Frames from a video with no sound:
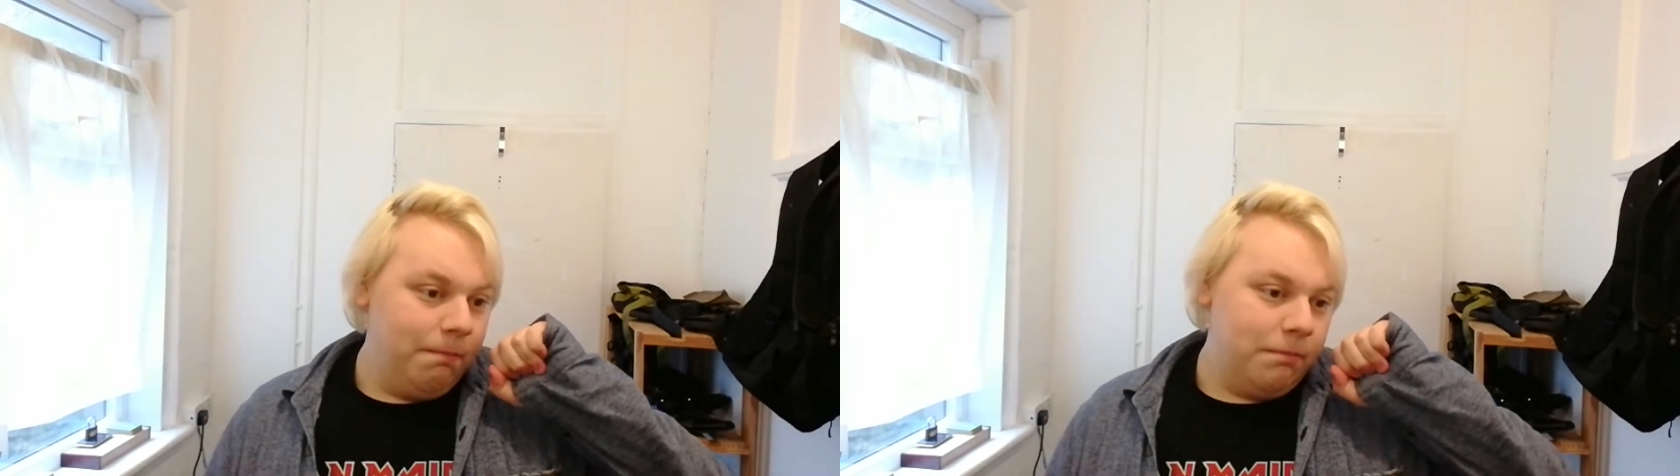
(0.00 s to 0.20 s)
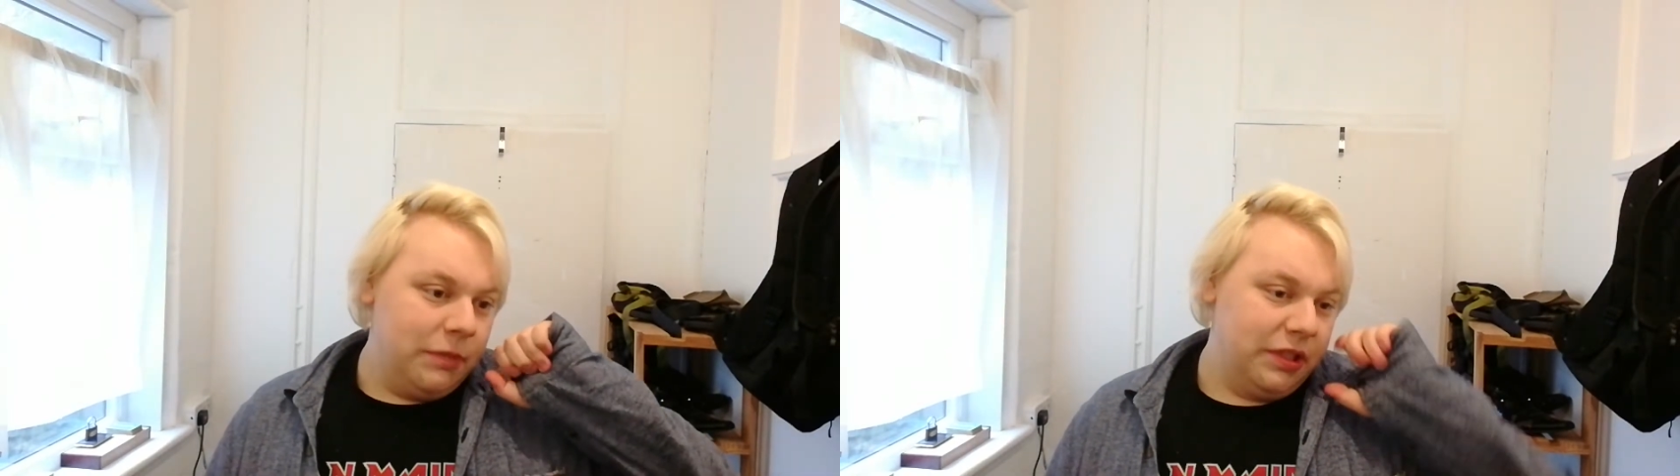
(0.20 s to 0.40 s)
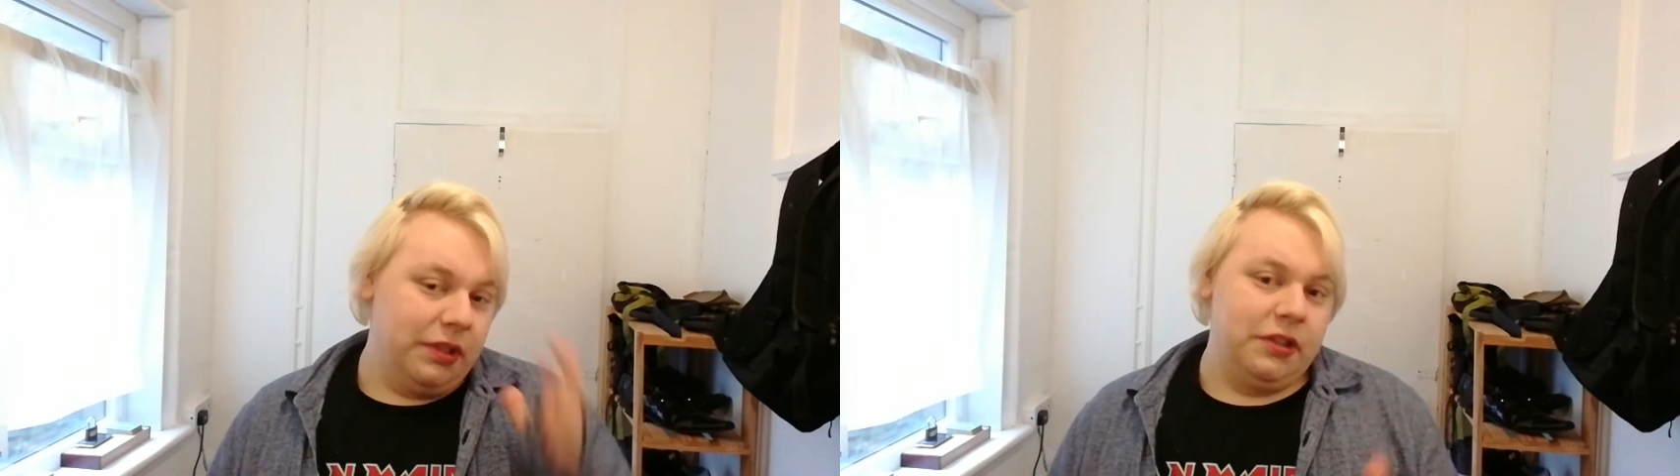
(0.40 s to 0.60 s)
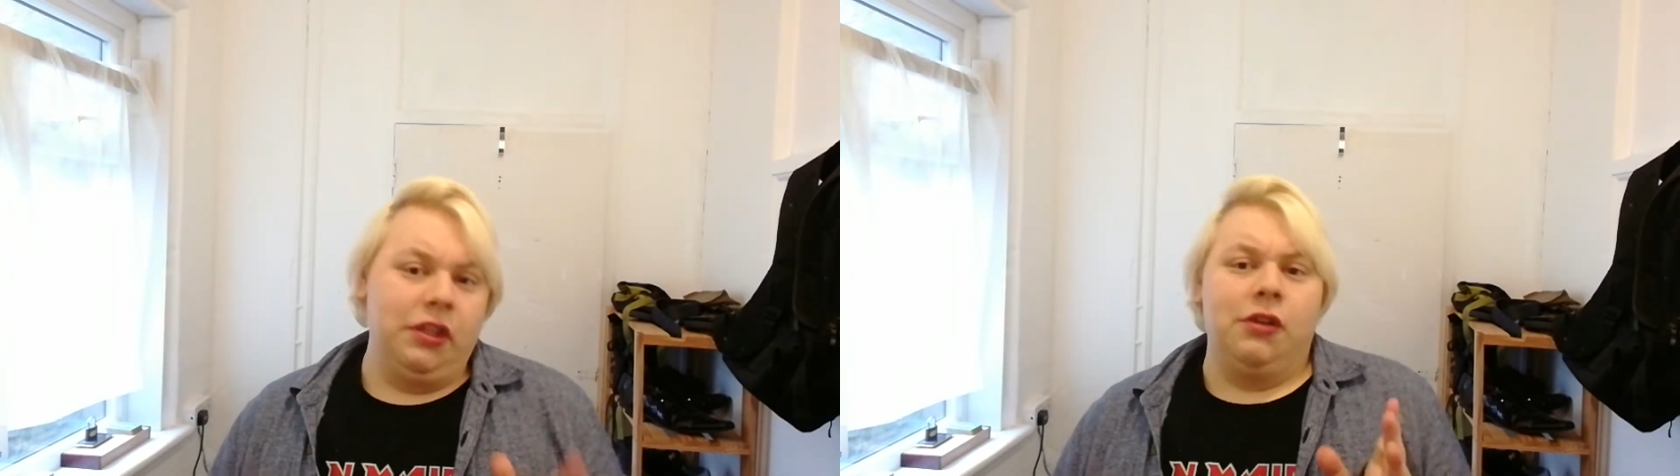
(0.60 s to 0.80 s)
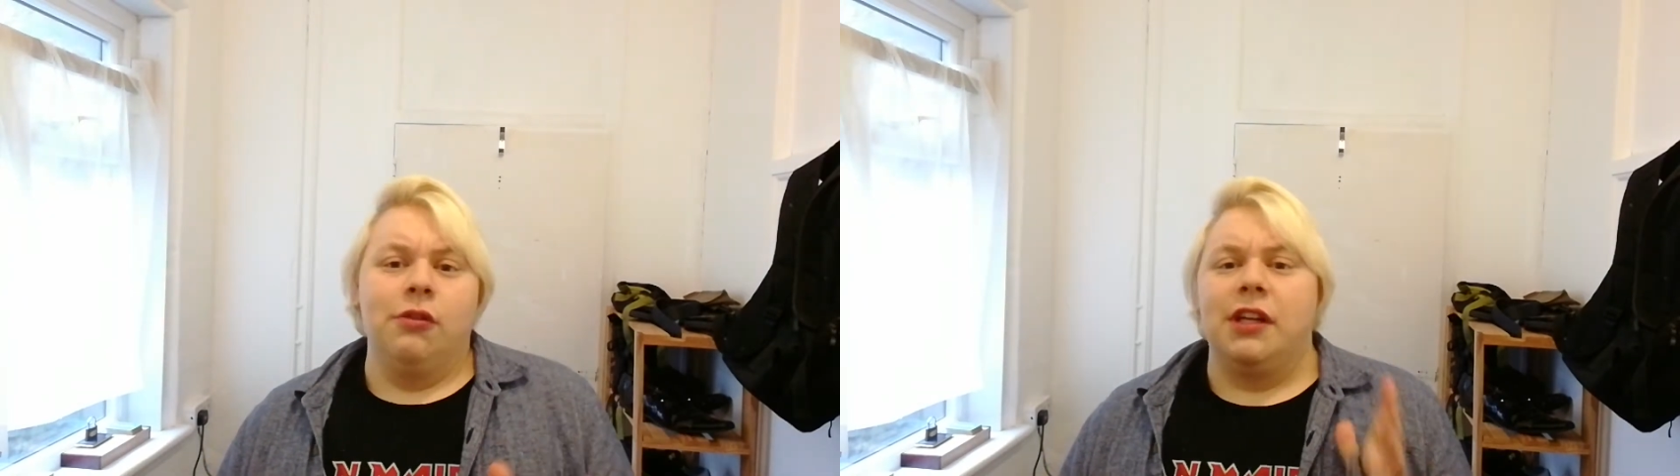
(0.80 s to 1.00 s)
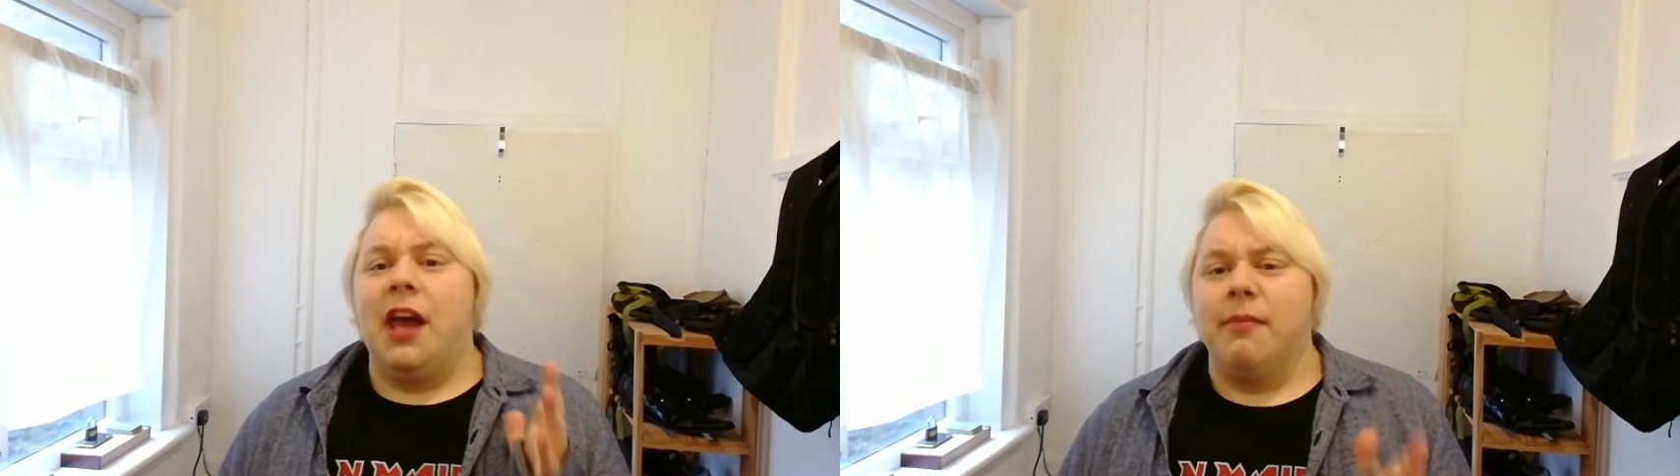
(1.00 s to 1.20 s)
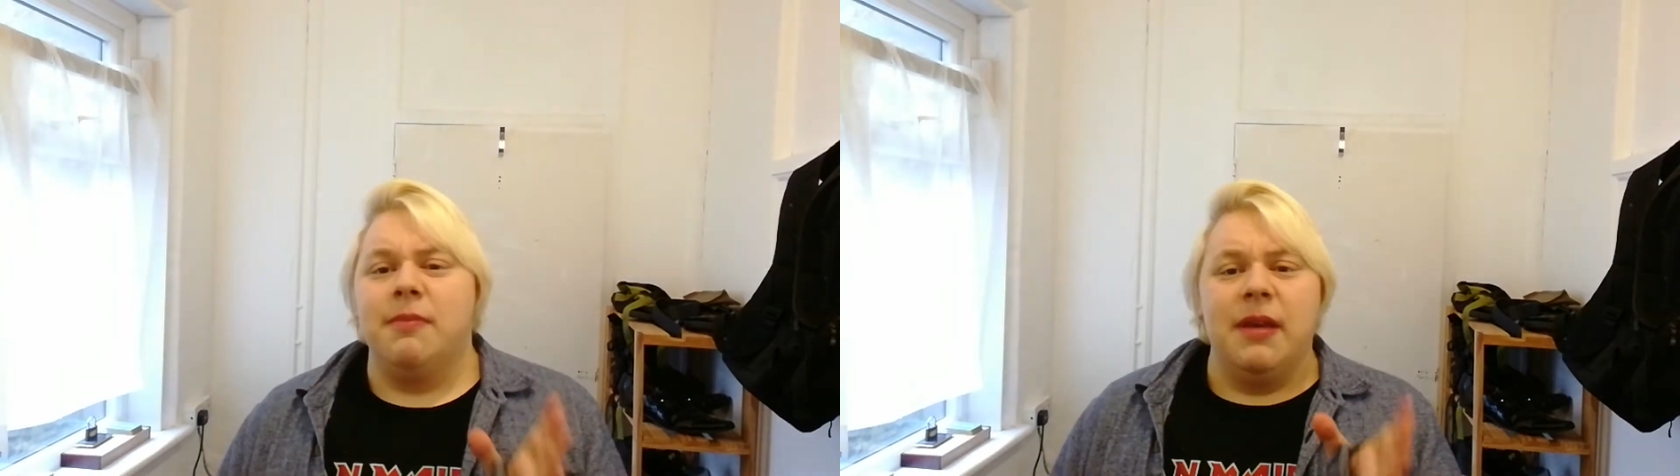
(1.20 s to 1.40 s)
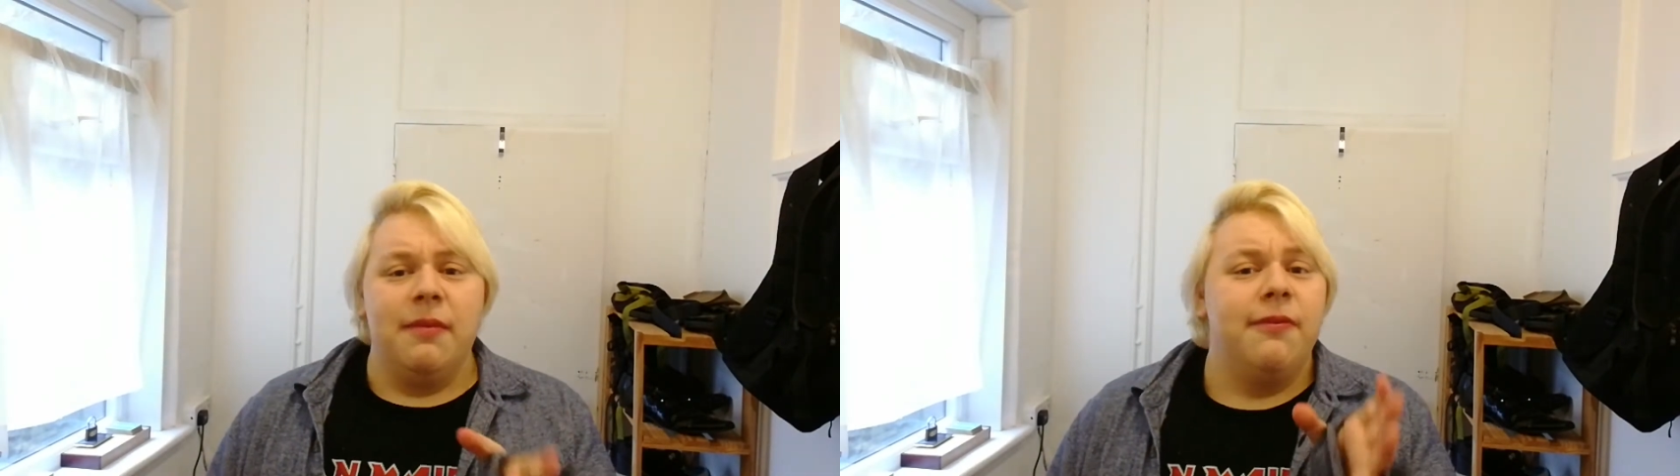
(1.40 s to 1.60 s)
is literally called
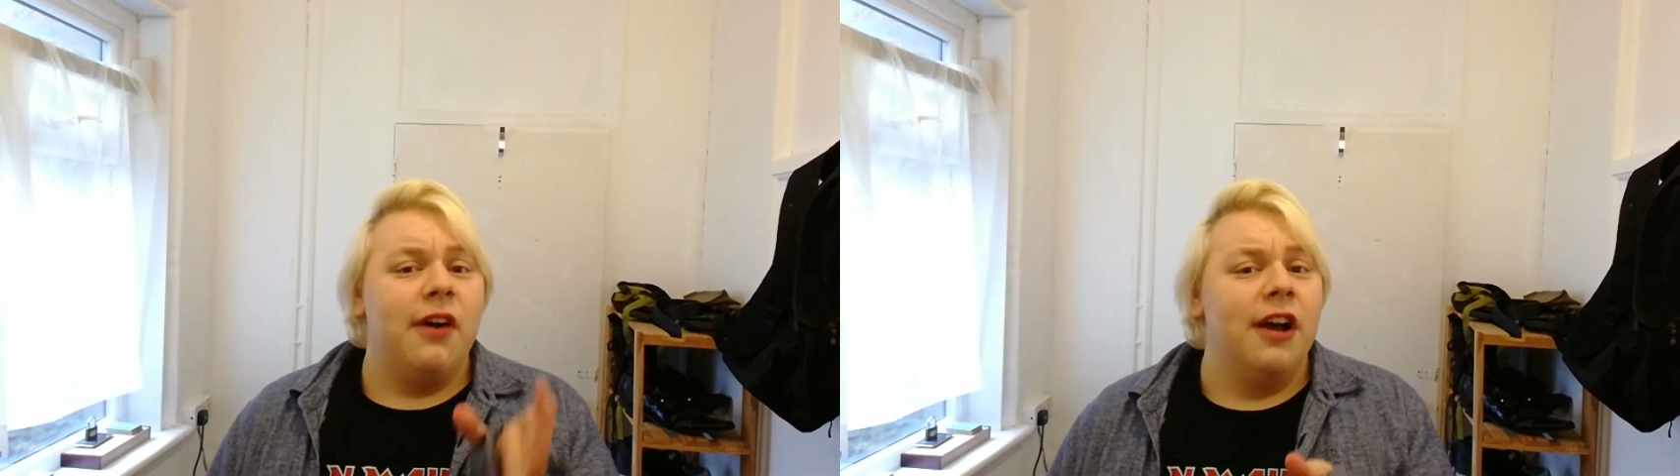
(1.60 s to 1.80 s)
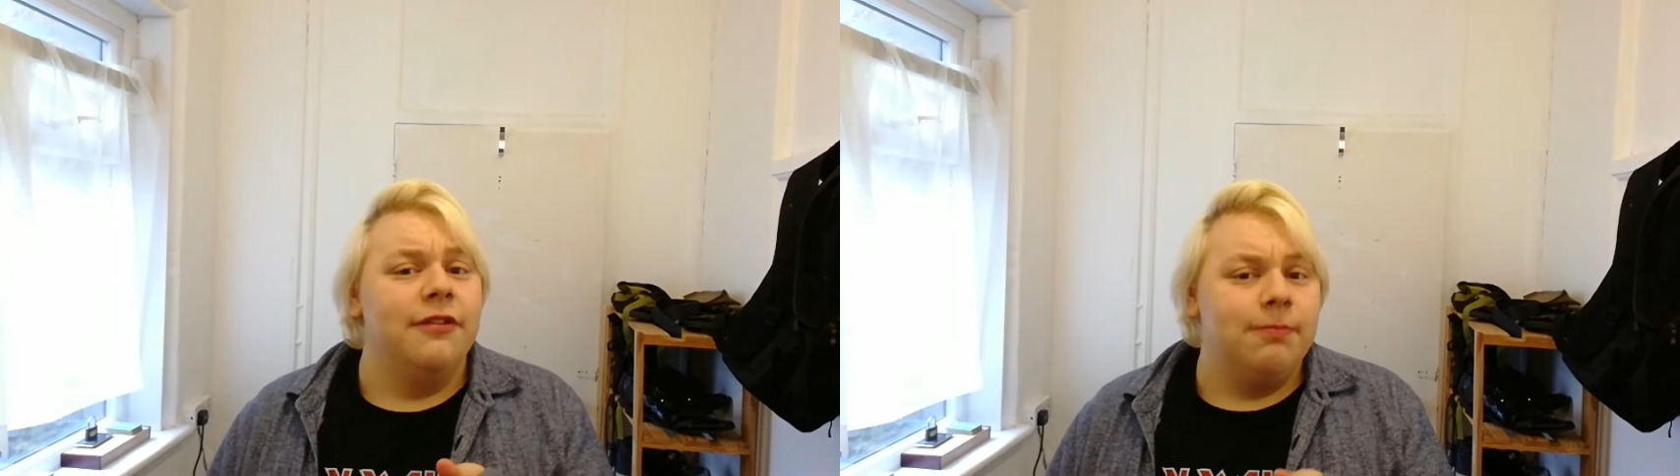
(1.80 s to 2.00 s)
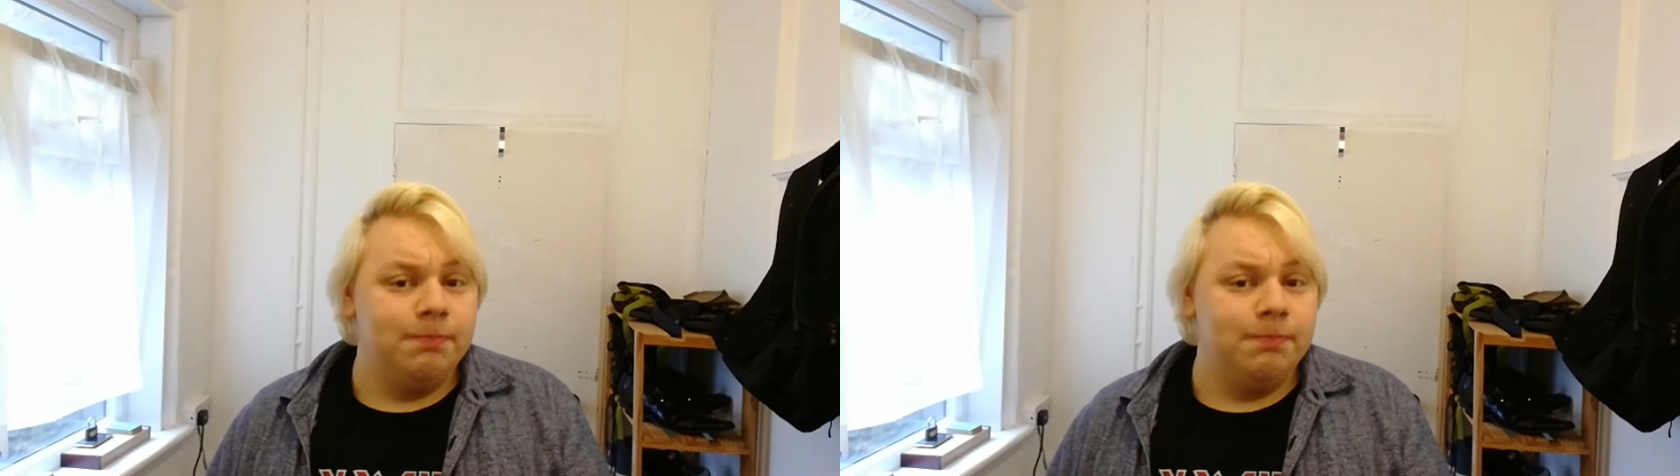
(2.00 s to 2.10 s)
CandyBabe5,